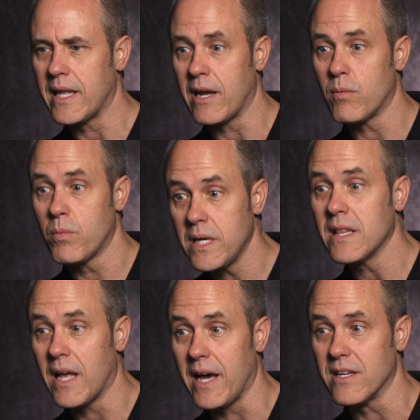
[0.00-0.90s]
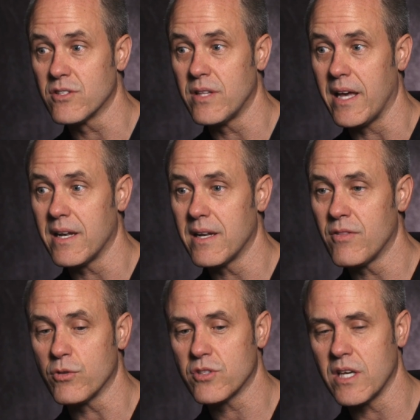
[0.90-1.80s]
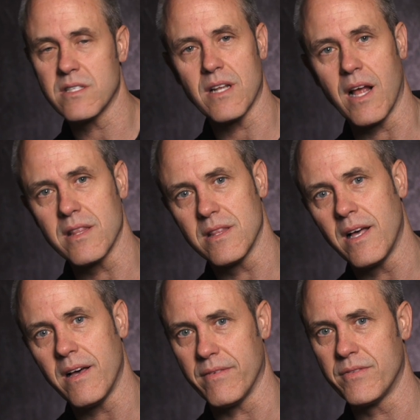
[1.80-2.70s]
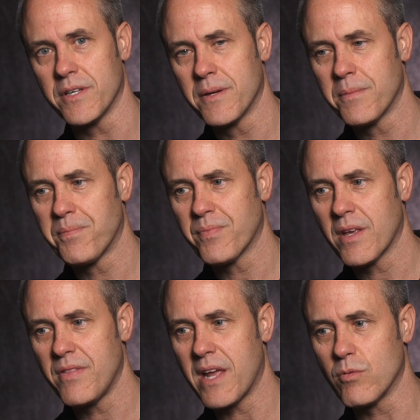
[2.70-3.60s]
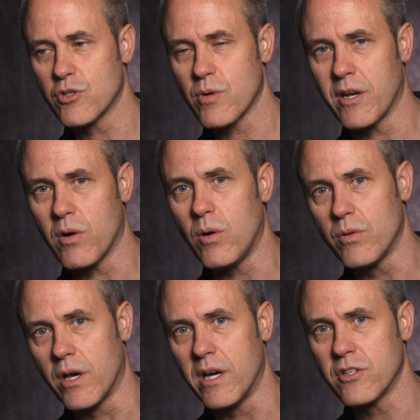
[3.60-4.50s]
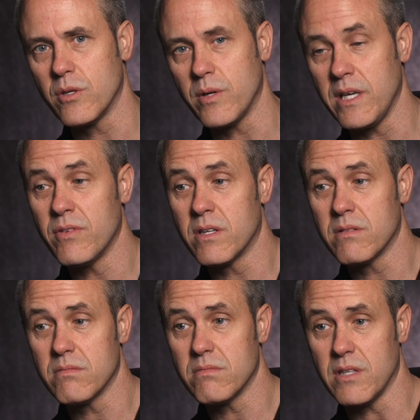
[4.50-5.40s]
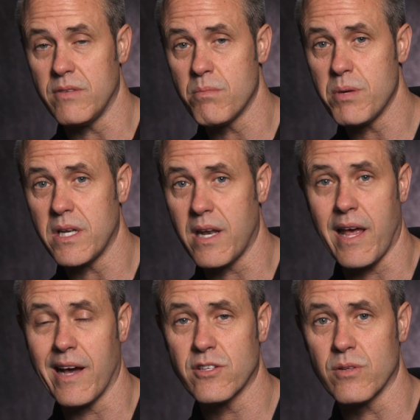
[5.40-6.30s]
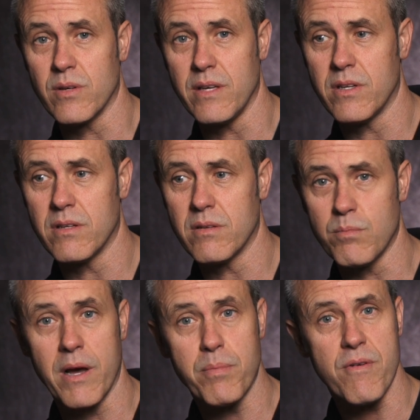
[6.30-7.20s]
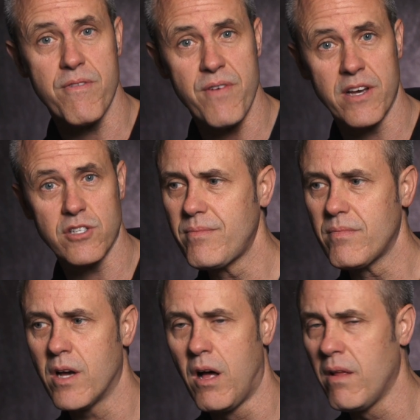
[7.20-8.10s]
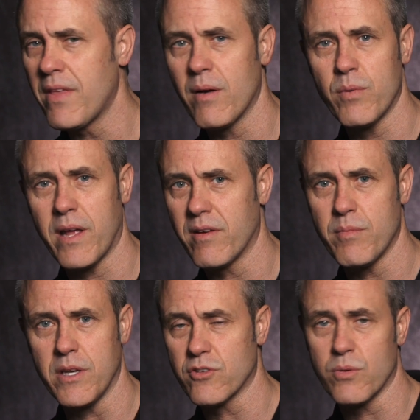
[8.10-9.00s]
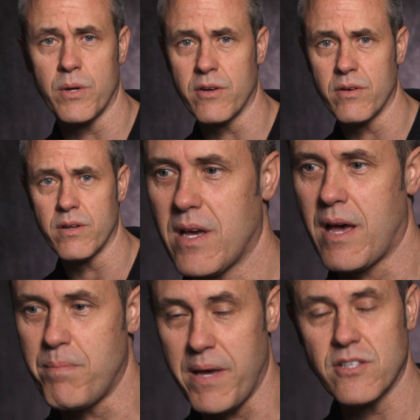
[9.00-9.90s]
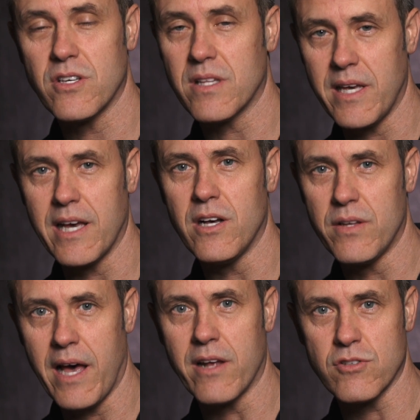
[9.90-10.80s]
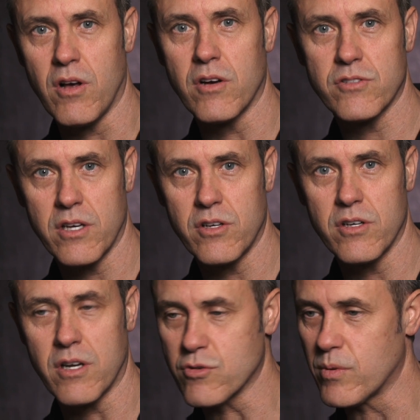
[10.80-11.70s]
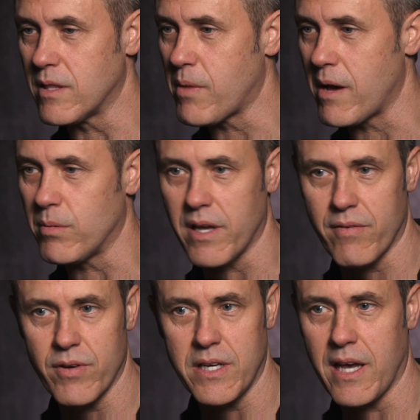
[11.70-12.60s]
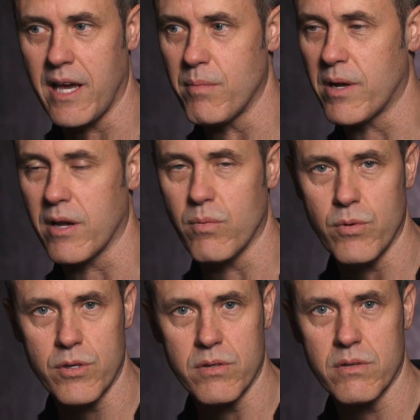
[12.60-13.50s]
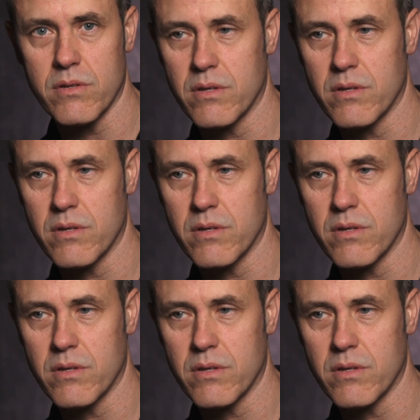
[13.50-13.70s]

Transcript: And I realized that those things that I loved that I was trying to hold on to, even, even being an actor, even my profession. All of that would have to be surrendered. I basically held out as long as I could. I was reading the Bible every day, but I wouldn't,